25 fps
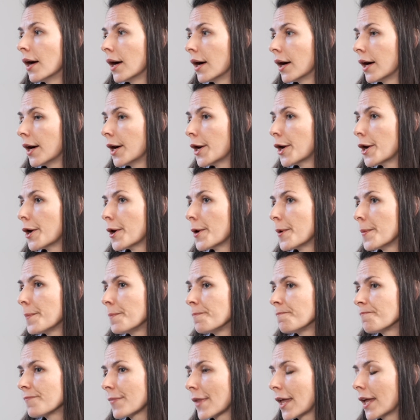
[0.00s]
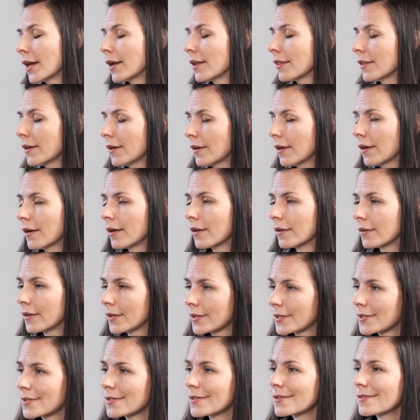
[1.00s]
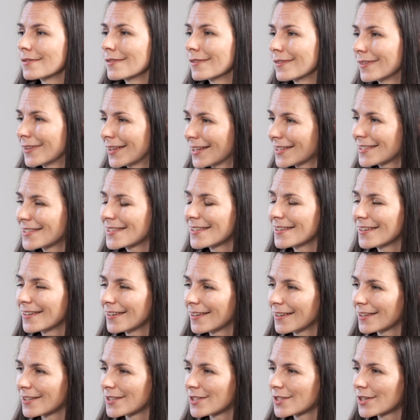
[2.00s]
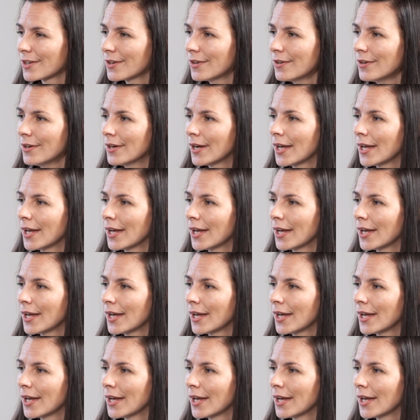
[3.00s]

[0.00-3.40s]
And I think, that's in a nutshell.